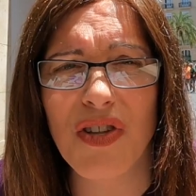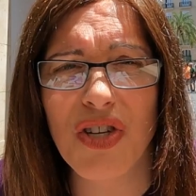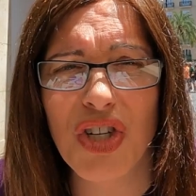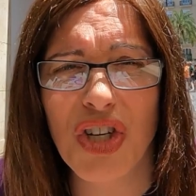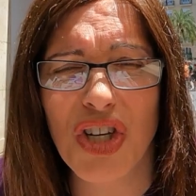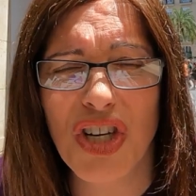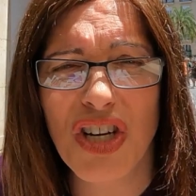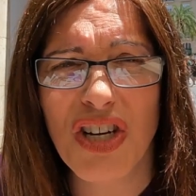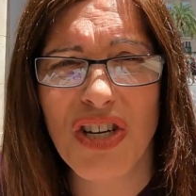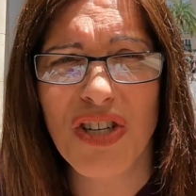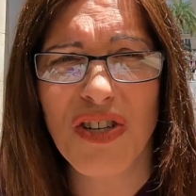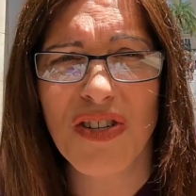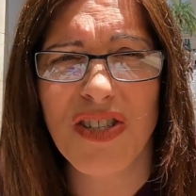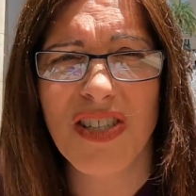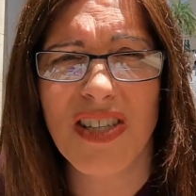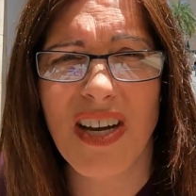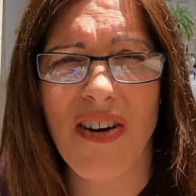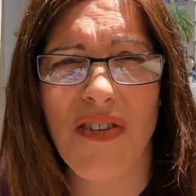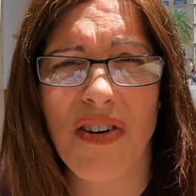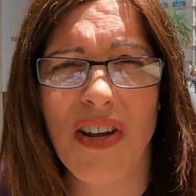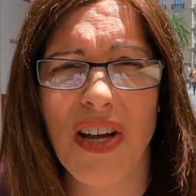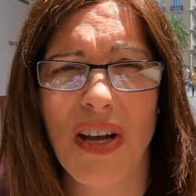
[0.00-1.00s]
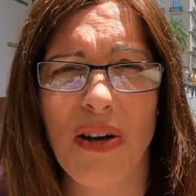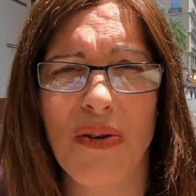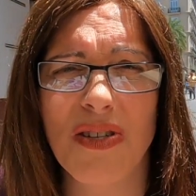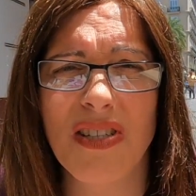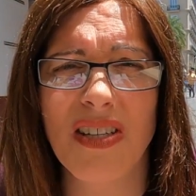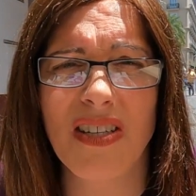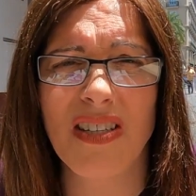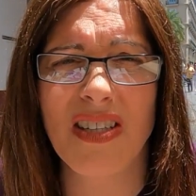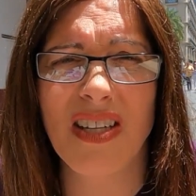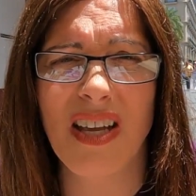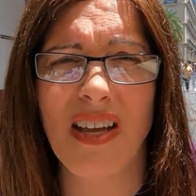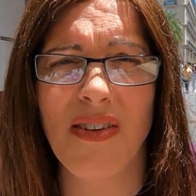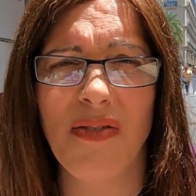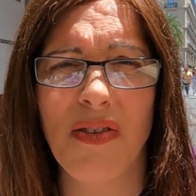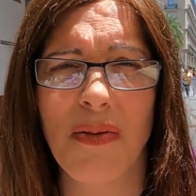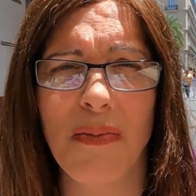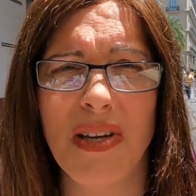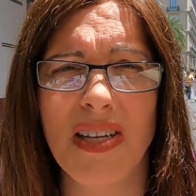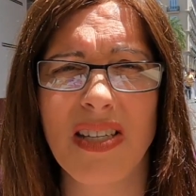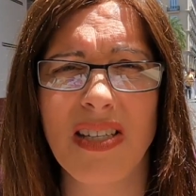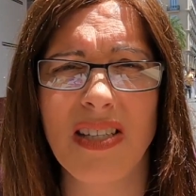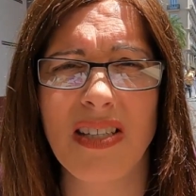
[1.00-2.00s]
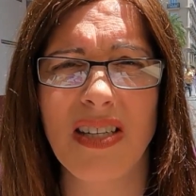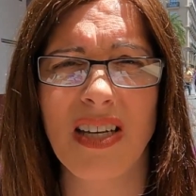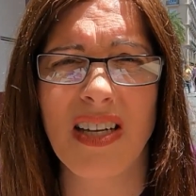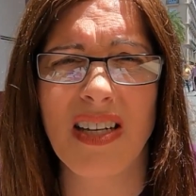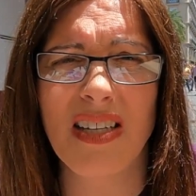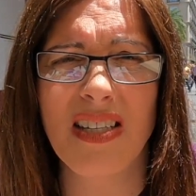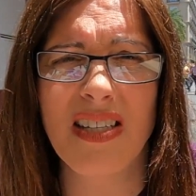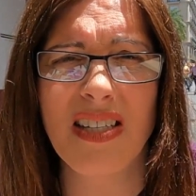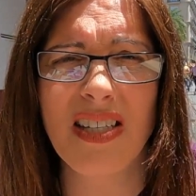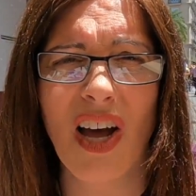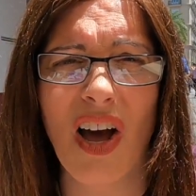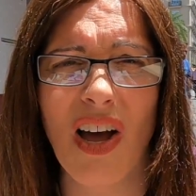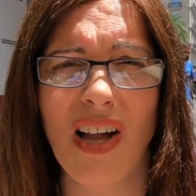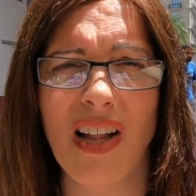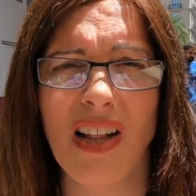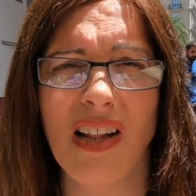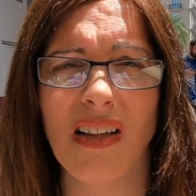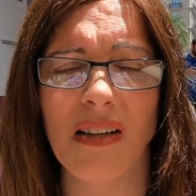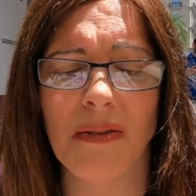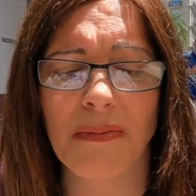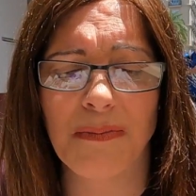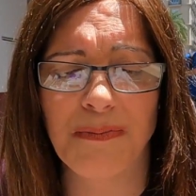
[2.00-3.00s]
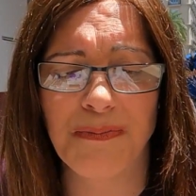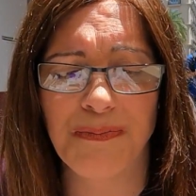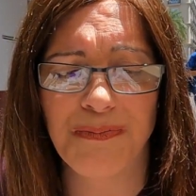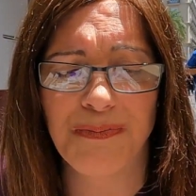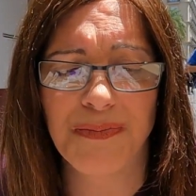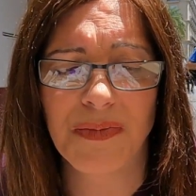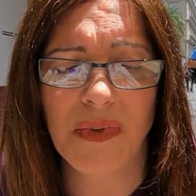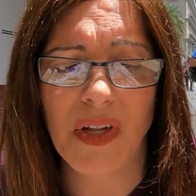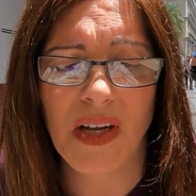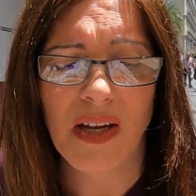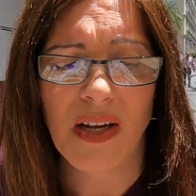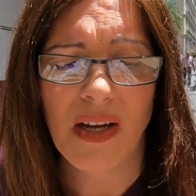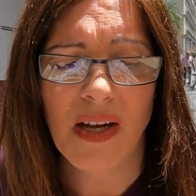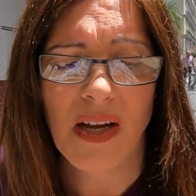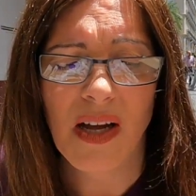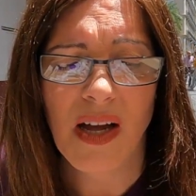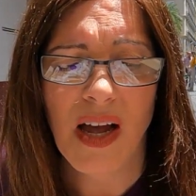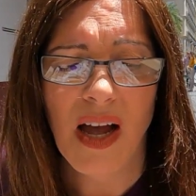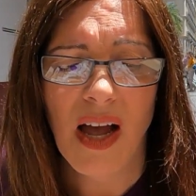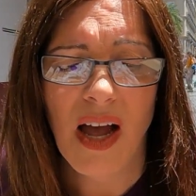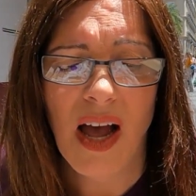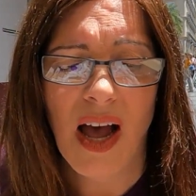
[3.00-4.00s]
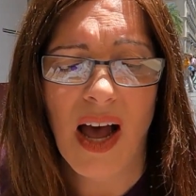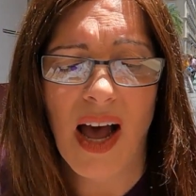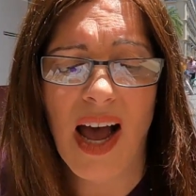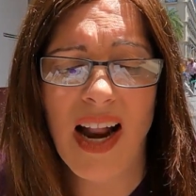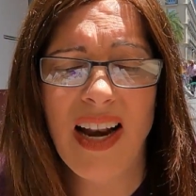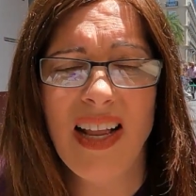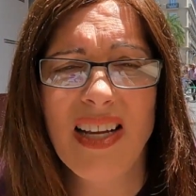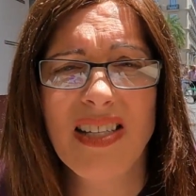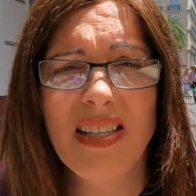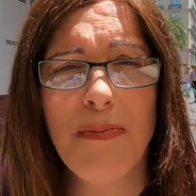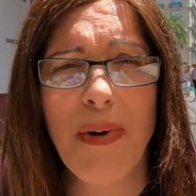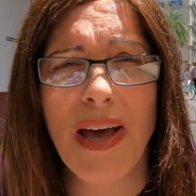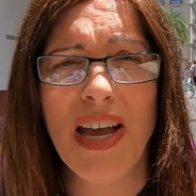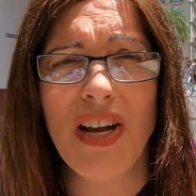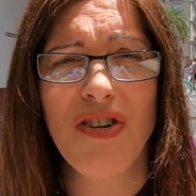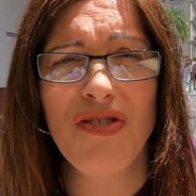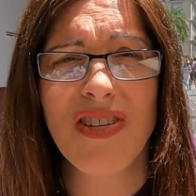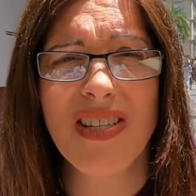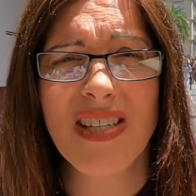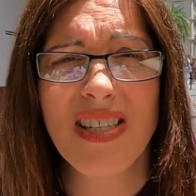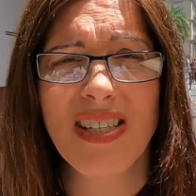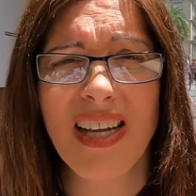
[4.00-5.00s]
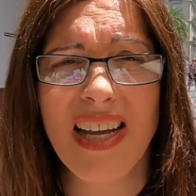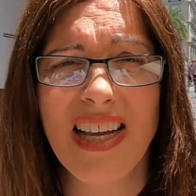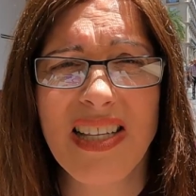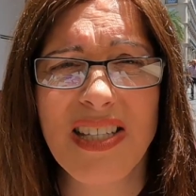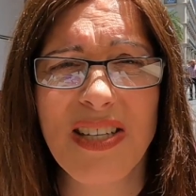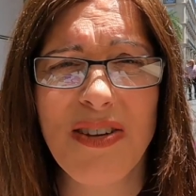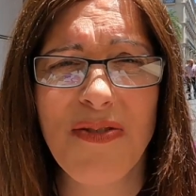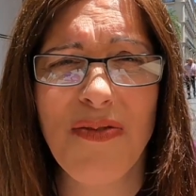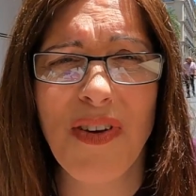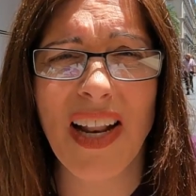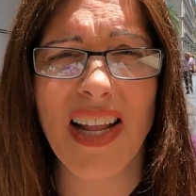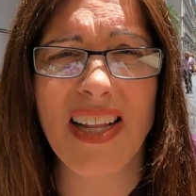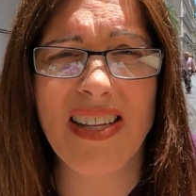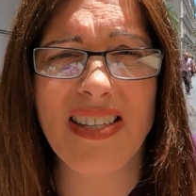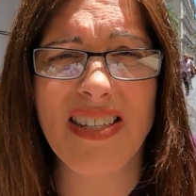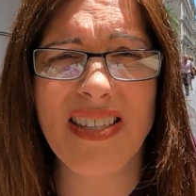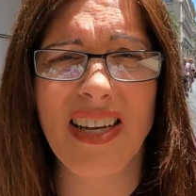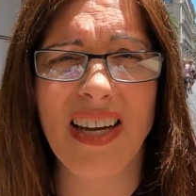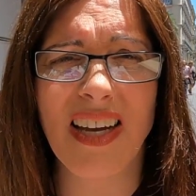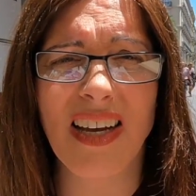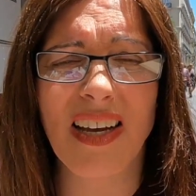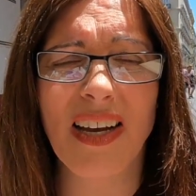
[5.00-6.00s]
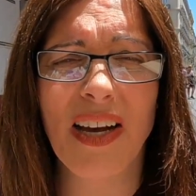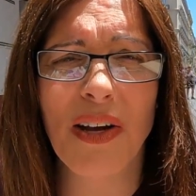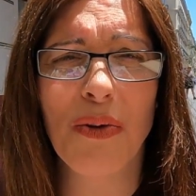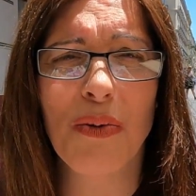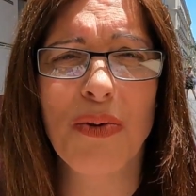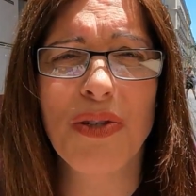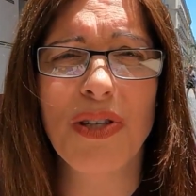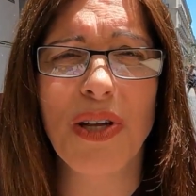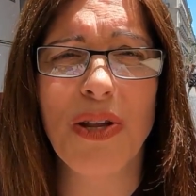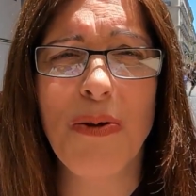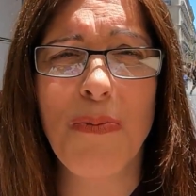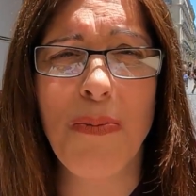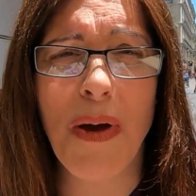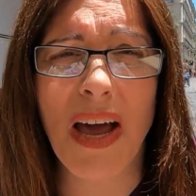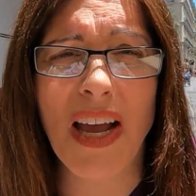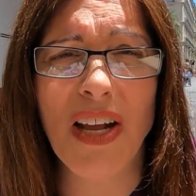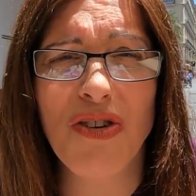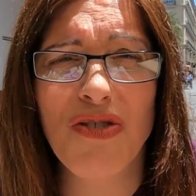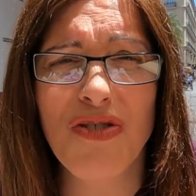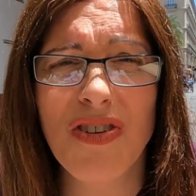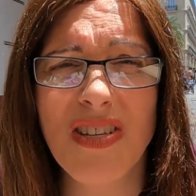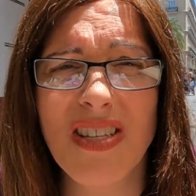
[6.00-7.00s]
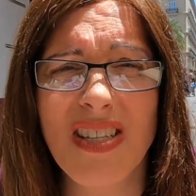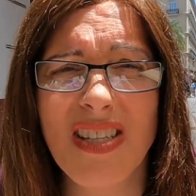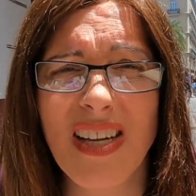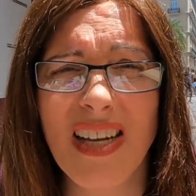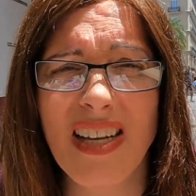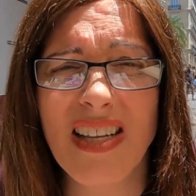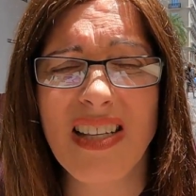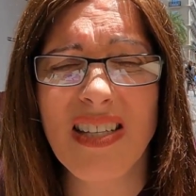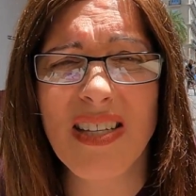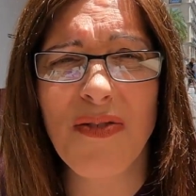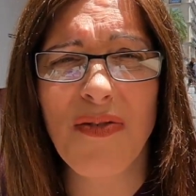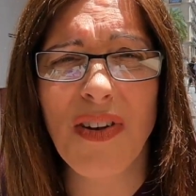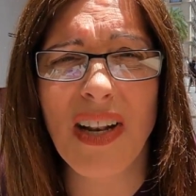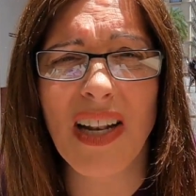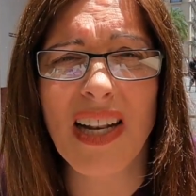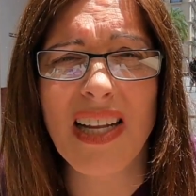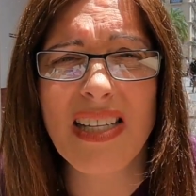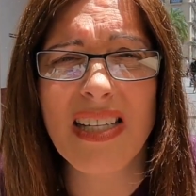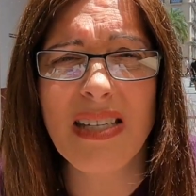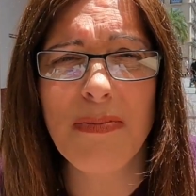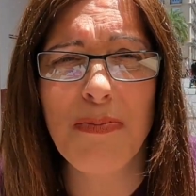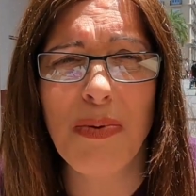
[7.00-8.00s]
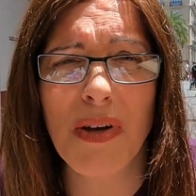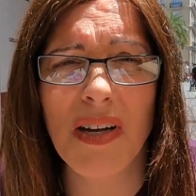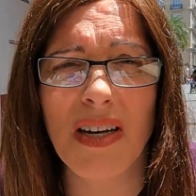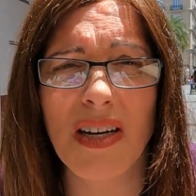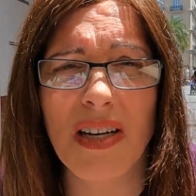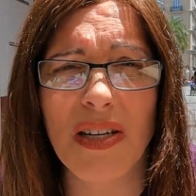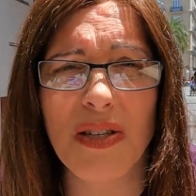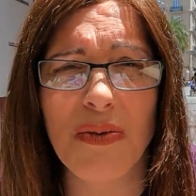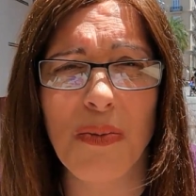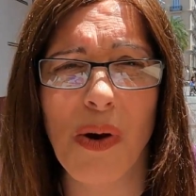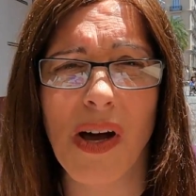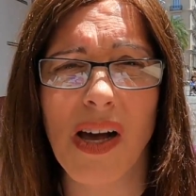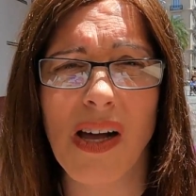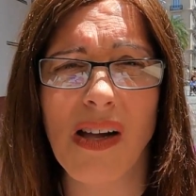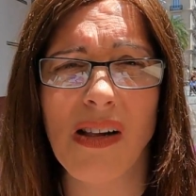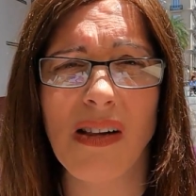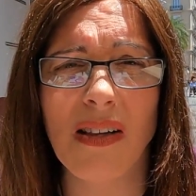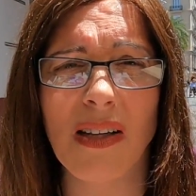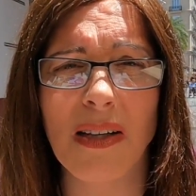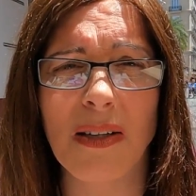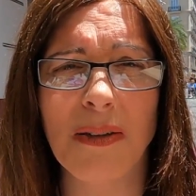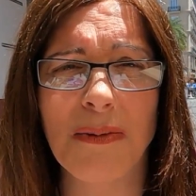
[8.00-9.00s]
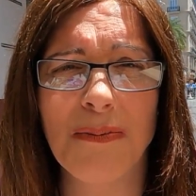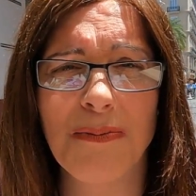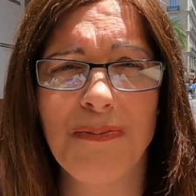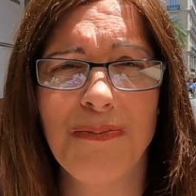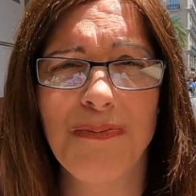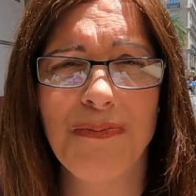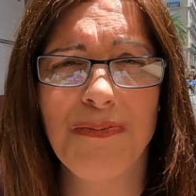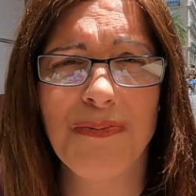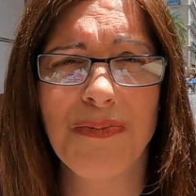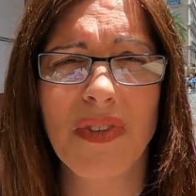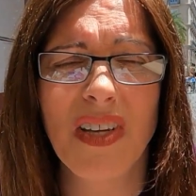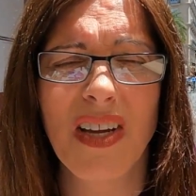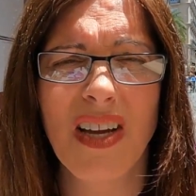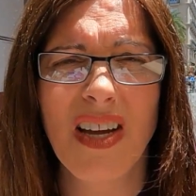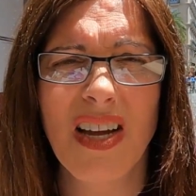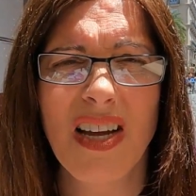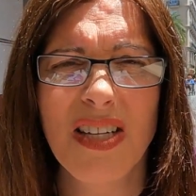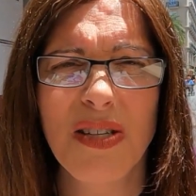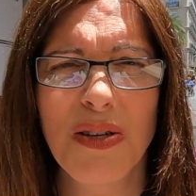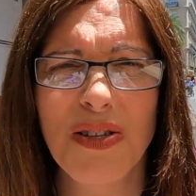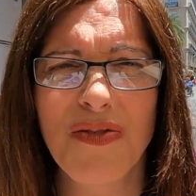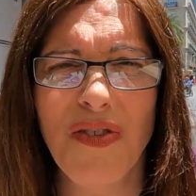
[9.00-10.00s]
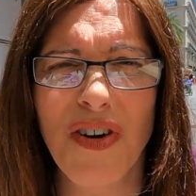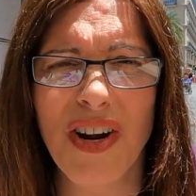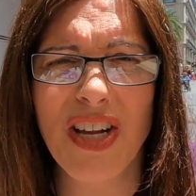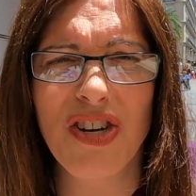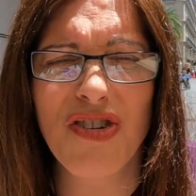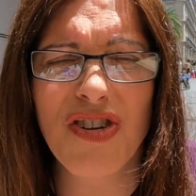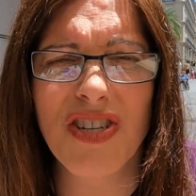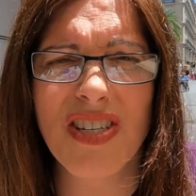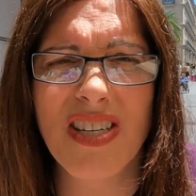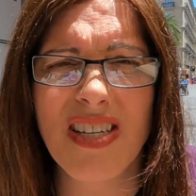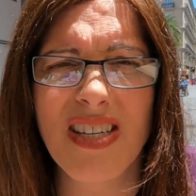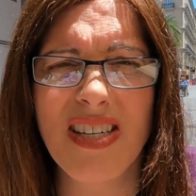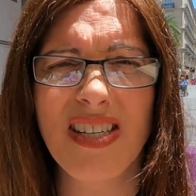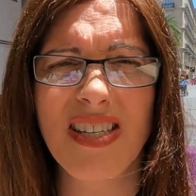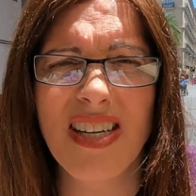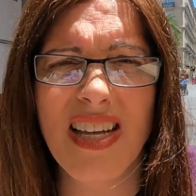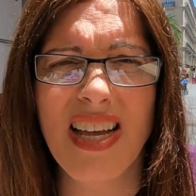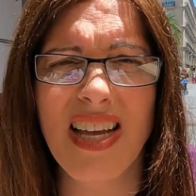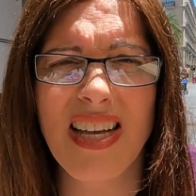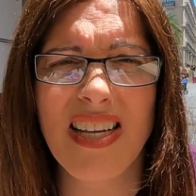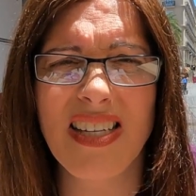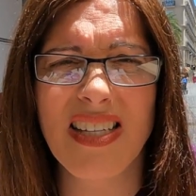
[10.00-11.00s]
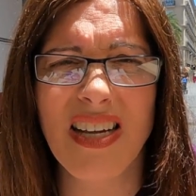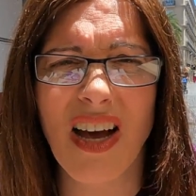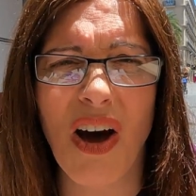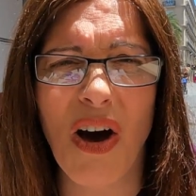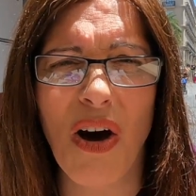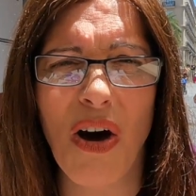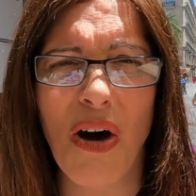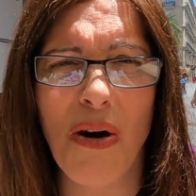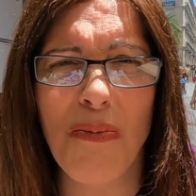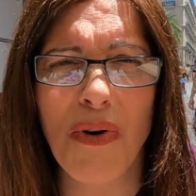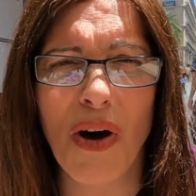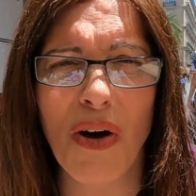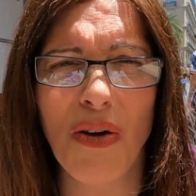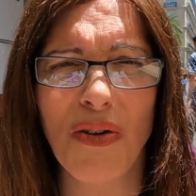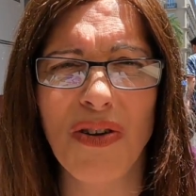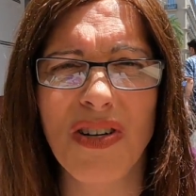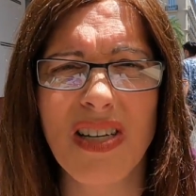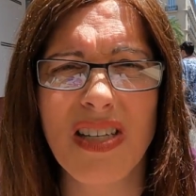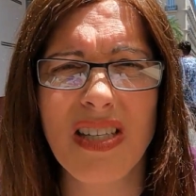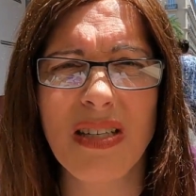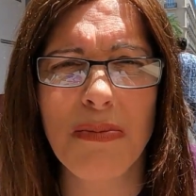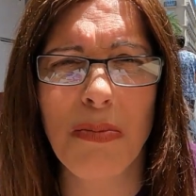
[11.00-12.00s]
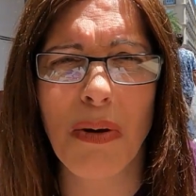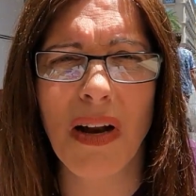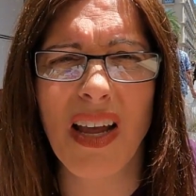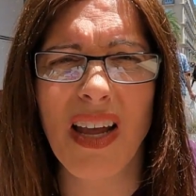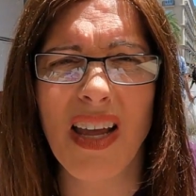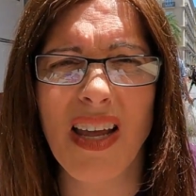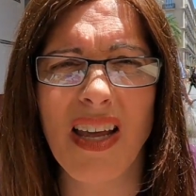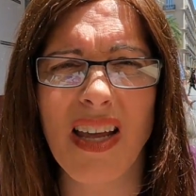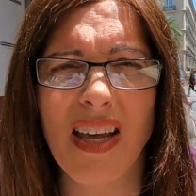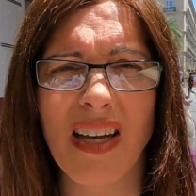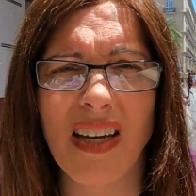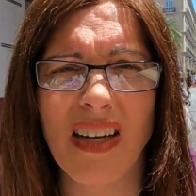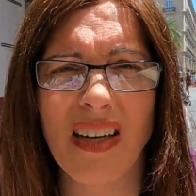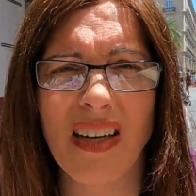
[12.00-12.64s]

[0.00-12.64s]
the Church of Saragossa, to give him his title. And he's the patron saint of Valencia, and also the patron saint of Lisbon as well. So it's very interesting to see his arm on display.